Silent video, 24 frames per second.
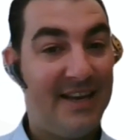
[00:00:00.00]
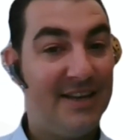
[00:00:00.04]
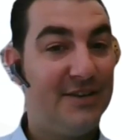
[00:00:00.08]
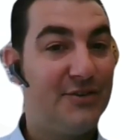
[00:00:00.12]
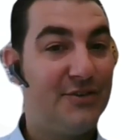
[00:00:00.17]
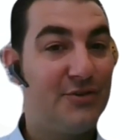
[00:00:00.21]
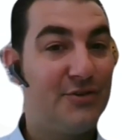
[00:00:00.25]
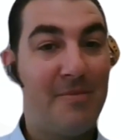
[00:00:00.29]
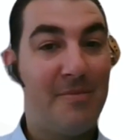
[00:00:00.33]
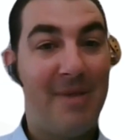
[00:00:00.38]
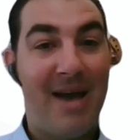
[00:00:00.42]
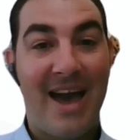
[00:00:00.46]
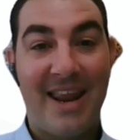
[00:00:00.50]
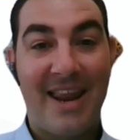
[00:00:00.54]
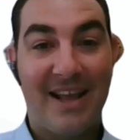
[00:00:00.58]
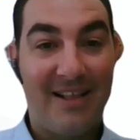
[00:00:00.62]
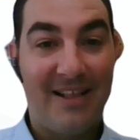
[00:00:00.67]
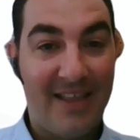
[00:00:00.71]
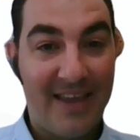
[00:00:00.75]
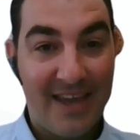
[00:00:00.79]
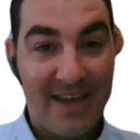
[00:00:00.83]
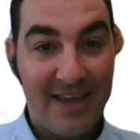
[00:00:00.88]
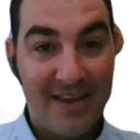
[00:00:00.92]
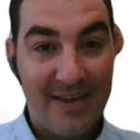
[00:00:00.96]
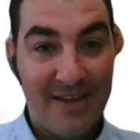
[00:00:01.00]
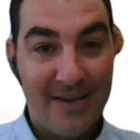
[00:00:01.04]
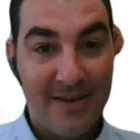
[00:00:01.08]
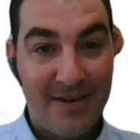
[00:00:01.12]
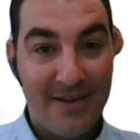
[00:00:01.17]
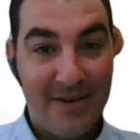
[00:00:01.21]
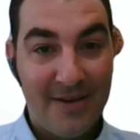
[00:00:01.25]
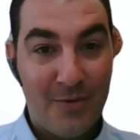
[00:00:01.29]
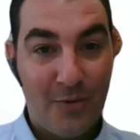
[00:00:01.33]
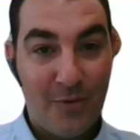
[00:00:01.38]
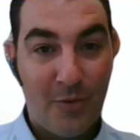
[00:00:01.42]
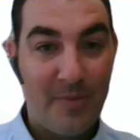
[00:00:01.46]
heightened dramatically.
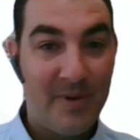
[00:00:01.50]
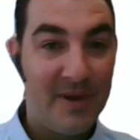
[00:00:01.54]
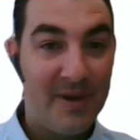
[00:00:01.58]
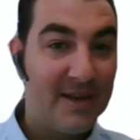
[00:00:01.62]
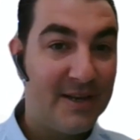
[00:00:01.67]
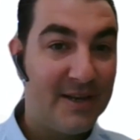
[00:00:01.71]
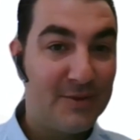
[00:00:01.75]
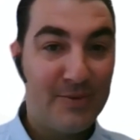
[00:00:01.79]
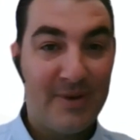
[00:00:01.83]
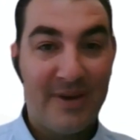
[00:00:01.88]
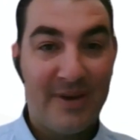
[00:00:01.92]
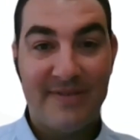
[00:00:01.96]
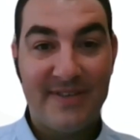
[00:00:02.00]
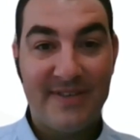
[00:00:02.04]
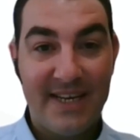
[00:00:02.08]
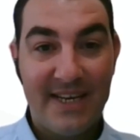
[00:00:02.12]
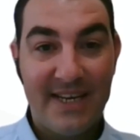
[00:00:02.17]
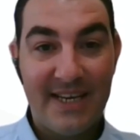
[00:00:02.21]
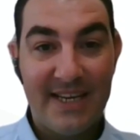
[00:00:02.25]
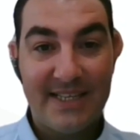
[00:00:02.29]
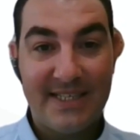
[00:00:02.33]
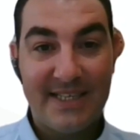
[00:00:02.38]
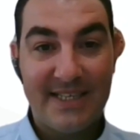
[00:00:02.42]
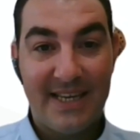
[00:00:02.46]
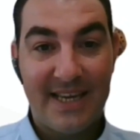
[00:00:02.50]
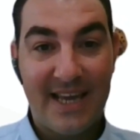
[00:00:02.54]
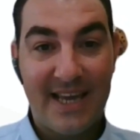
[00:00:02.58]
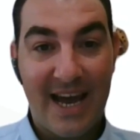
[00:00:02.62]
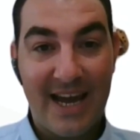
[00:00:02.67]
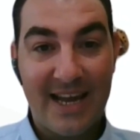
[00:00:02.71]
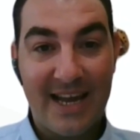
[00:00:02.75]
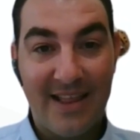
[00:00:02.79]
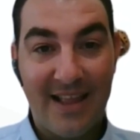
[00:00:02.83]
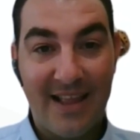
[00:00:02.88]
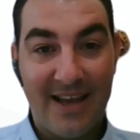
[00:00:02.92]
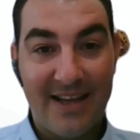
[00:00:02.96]
Well, because we have
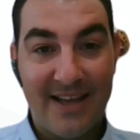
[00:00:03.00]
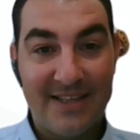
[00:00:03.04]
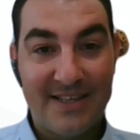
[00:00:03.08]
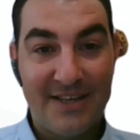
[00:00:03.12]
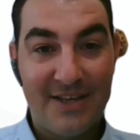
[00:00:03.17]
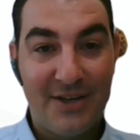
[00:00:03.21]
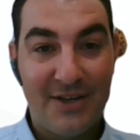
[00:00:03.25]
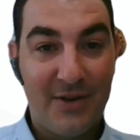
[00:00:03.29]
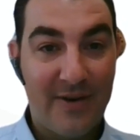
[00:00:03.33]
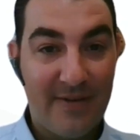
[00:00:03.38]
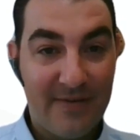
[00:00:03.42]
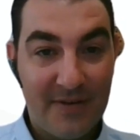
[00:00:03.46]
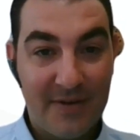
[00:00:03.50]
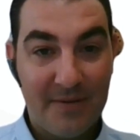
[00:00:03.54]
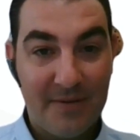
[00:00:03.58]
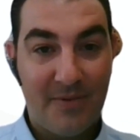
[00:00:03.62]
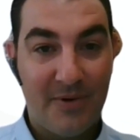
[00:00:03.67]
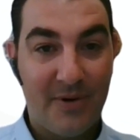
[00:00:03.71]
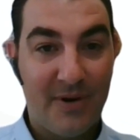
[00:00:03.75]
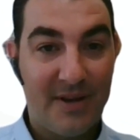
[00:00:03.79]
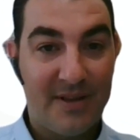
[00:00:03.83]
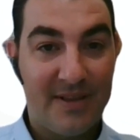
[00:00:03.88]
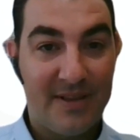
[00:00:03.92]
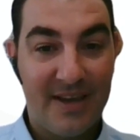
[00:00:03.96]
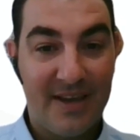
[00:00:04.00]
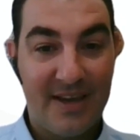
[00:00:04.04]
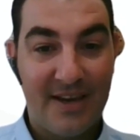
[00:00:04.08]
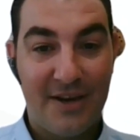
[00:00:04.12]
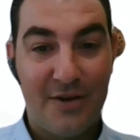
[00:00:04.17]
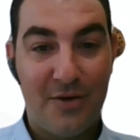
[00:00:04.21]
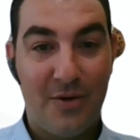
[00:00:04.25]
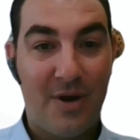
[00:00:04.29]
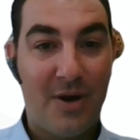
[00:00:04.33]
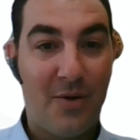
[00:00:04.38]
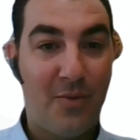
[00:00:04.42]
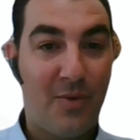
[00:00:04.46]
CDC guidelines, and you have to
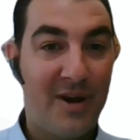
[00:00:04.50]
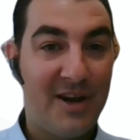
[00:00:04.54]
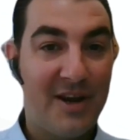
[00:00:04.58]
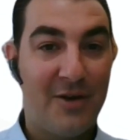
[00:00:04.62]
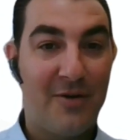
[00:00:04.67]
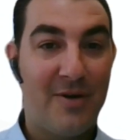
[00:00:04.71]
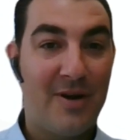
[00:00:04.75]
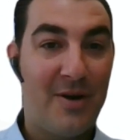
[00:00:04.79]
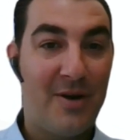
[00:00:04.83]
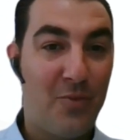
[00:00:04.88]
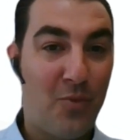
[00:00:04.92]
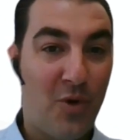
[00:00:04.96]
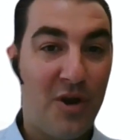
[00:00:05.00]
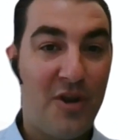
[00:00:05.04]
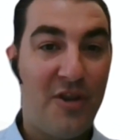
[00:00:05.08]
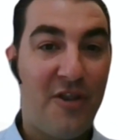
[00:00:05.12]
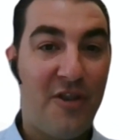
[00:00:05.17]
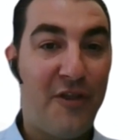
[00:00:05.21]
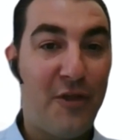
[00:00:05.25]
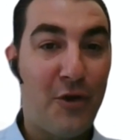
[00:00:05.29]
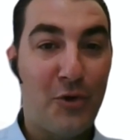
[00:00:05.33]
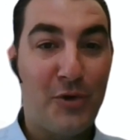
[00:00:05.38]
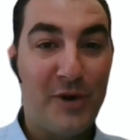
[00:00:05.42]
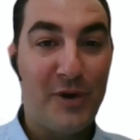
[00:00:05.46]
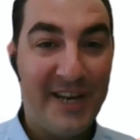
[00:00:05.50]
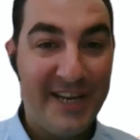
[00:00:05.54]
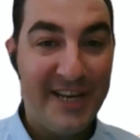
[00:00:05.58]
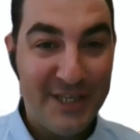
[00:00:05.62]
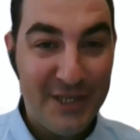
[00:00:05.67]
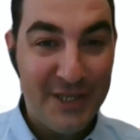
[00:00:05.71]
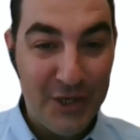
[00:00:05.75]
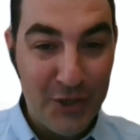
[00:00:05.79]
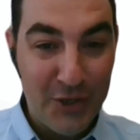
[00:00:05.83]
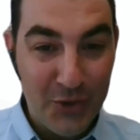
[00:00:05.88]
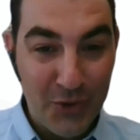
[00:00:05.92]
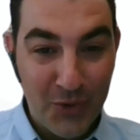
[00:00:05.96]
put that, I went here at
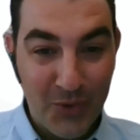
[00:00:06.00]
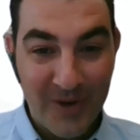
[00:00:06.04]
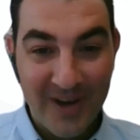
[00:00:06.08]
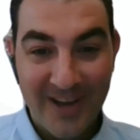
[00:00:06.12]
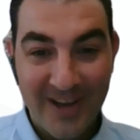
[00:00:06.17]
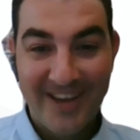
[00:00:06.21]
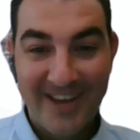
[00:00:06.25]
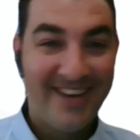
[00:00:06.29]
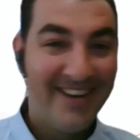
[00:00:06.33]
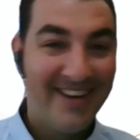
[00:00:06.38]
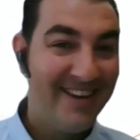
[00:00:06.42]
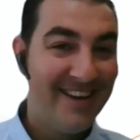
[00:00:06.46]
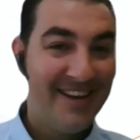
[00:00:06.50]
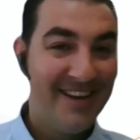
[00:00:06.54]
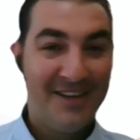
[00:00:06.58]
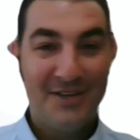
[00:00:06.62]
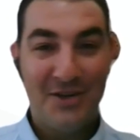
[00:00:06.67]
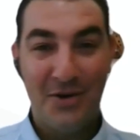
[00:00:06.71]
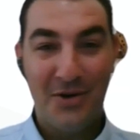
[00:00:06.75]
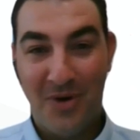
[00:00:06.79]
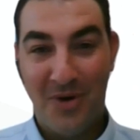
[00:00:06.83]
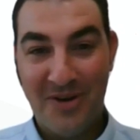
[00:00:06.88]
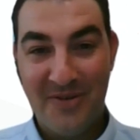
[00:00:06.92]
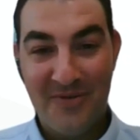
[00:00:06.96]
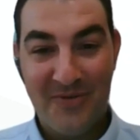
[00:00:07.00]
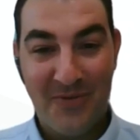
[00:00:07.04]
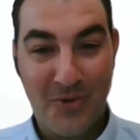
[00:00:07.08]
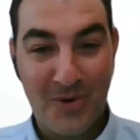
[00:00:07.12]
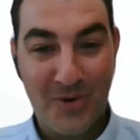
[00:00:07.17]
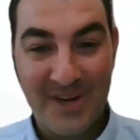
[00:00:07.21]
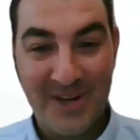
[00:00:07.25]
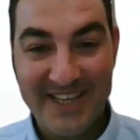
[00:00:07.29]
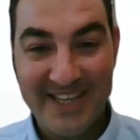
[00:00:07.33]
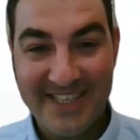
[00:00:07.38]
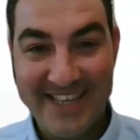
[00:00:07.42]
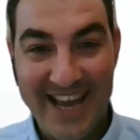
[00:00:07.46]
1:32 to
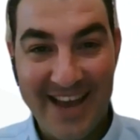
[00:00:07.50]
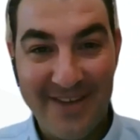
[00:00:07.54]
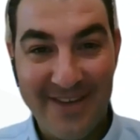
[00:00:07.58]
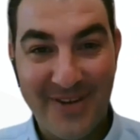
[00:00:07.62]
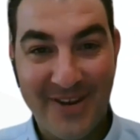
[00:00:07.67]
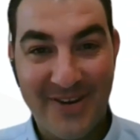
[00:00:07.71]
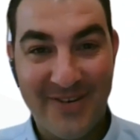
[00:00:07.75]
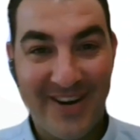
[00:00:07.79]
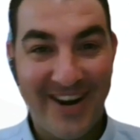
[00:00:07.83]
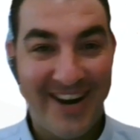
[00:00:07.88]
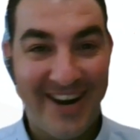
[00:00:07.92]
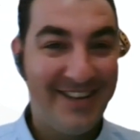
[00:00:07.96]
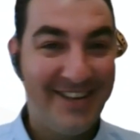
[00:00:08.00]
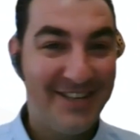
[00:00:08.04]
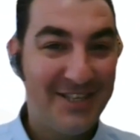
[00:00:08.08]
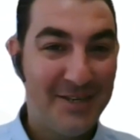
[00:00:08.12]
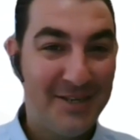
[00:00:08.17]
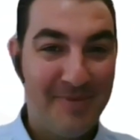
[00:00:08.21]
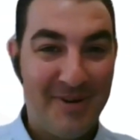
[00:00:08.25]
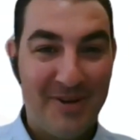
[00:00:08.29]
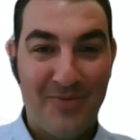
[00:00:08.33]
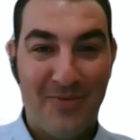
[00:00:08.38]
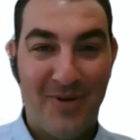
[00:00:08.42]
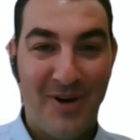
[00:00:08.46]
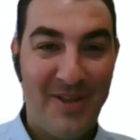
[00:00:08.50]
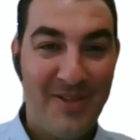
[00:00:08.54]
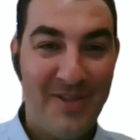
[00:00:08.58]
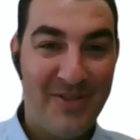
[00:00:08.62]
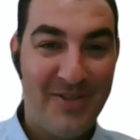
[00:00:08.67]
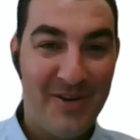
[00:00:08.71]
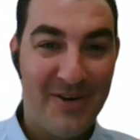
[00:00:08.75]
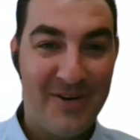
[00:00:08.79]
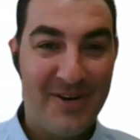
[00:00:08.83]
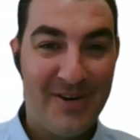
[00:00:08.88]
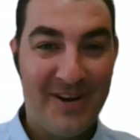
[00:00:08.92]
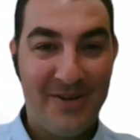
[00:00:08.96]
1:47, right? It used to be
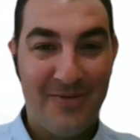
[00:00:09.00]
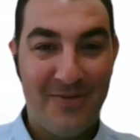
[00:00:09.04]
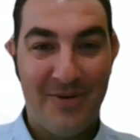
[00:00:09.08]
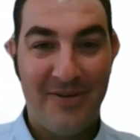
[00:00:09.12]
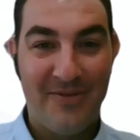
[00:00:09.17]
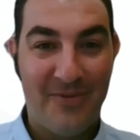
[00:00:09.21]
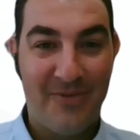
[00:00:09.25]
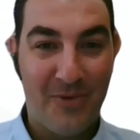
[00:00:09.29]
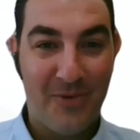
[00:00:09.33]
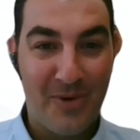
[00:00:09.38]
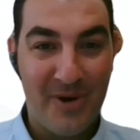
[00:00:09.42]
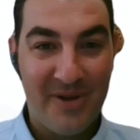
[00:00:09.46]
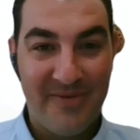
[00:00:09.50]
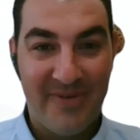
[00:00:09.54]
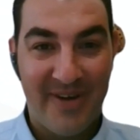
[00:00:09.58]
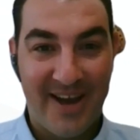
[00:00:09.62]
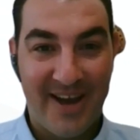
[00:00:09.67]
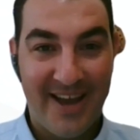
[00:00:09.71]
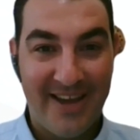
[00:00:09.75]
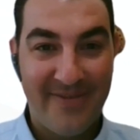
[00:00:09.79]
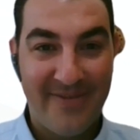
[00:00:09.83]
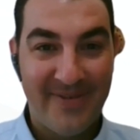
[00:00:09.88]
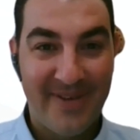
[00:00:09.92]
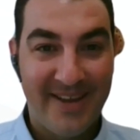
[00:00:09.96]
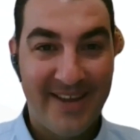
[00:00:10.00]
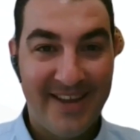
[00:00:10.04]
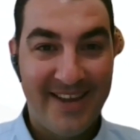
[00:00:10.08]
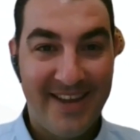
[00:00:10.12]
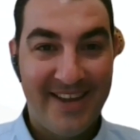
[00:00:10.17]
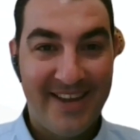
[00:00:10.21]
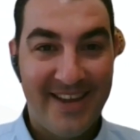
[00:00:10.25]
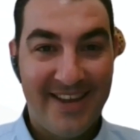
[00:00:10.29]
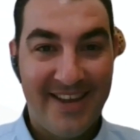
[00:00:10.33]
1:30 to 1:45,